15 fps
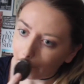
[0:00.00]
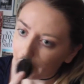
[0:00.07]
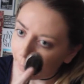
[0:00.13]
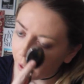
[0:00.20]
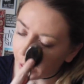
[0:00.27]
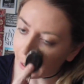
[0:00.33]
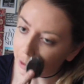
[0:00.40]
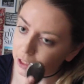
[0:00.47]

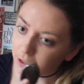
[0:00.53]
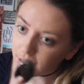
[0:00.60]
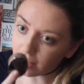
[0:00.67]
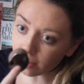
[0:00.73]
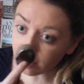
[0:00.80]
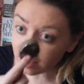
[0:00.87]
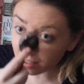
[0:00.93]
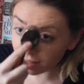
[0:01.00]
Okay, so the
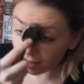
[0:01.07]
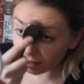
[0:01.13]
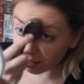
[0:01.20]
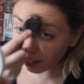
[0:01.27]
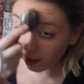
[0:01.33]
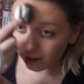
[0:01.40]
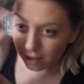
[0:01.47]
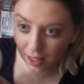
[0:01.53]
other
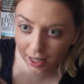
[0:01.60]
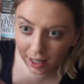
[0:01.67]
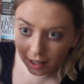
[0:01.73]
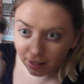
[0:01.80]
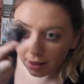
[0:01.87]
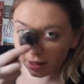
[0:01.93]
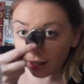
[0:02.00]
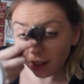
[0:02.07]

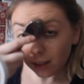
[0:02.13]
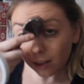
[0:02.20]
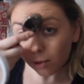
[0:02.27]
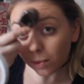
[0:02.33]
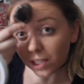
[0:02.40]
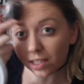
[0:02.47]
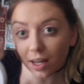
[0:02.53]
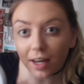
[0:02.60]
side, the
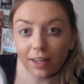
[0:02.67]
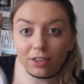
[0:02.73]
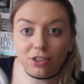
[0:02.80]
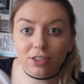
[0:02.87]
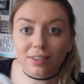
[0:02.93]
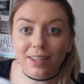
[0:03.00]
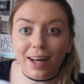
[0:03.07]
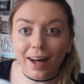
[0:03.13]
Lumi side, is
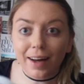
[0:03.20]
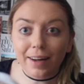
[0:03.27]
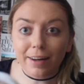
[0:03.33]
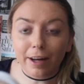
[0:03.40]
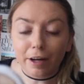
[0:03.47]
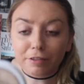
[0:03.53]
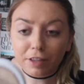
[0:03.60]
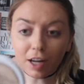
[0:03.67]
just not
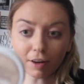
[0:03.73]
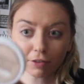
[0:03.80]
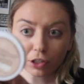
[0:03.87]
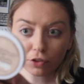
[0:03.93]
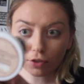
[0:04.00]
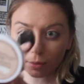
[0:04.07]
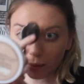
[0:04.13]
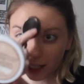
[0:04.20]
enough
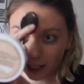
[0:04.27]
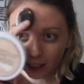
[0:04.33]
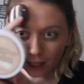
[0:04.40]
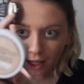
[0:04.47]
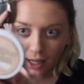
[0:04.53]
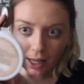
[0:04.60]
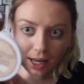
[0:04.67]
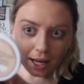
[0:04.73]
coverage for me,
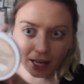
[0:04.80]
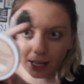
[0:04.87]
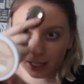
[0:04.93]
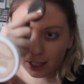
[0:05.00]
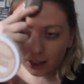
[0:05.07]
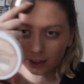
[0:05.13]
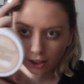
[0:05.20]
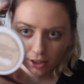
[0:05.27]
and
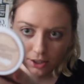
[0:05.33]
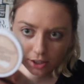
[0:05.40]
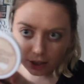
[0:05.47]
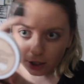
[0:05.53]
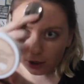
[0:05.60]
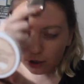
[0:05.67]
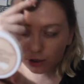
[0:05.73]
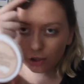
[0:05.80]
it
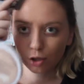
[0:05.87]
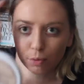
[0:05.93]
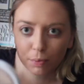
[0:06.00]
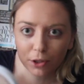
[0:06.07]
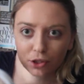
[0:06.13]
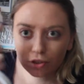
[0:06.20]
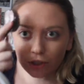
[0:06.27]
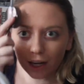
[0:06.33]
looks
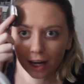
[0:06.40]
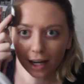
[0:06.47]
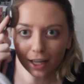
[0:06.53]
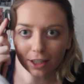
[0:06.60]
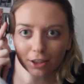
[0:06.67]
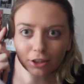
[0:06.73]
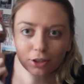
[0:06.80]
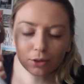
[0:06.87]
super
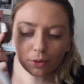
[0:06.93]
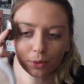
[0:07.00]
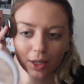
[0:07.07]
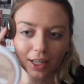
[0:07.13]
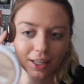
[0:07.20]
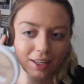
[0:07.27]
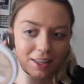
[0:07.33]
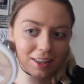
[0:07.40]
strange
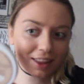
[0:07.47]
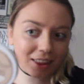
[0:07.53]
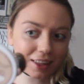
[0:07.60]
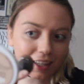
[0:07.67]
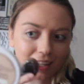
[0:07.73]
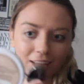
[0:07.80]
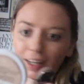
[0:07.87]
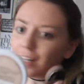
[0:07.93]

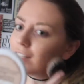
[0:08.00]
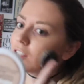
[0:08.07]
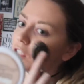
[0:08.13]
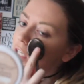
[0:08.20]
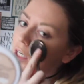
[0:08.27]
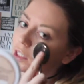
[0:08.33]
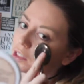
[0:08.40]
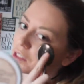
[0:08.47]
with
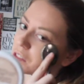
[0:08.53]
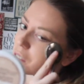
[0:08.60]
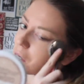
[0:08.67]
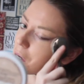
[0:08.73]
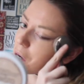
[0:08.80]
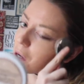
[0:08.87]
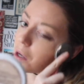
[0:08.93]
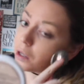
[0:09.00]
just,
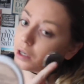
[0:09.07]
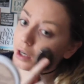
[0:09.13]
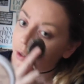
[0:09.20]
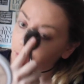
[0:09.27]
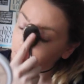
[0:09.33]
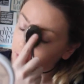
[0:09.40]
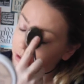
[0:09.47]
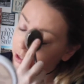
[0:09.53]
you
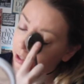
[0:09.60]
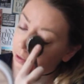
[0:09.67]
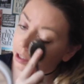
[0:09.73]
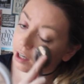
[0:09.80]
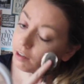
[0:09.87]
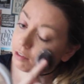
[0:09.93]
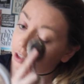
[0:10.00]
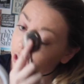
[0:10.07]
know, no
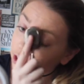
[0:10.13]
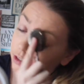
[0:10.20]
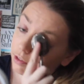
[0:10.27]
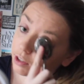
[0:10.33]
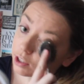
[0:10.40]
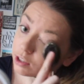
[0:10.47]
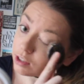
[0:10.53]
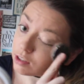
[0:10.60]
coverage
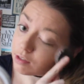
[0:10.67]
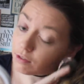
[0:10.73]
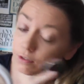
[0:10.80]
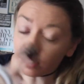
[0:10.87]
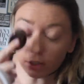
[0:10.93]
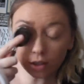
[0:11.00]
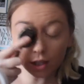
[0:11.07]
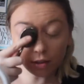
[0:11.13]
versus
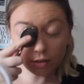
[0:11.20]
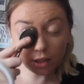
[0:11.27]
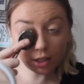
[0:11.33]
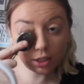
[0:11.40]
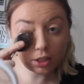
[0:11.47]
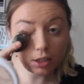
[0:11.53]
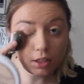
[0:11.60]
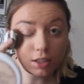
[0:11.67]
full
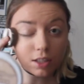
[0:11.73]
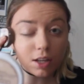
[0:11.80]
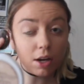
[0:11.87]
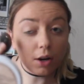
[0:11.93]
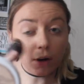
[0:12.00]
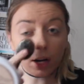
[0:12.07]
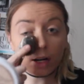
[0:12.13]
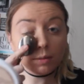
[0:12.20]
coverage.
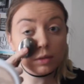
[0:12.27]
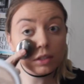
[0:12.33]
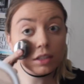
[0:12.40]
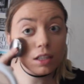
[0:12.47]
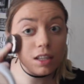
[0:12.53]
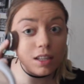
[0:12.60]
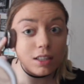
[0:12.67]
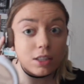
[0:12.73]
So I'm just
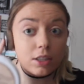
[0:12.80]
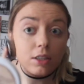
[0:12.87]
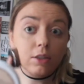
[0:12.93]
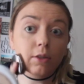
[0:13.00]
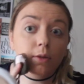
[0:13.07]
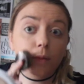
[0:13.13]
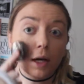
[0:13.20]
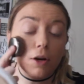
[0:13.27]
gonna
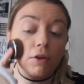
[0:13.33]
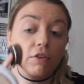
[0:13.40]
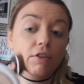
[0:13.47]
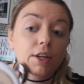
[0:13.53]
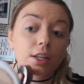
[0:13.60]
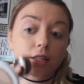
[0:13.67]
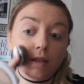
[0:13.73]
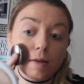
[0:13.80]
do my whole
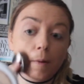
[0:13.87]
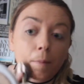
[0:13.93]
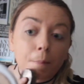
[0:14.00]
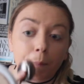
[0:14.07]
face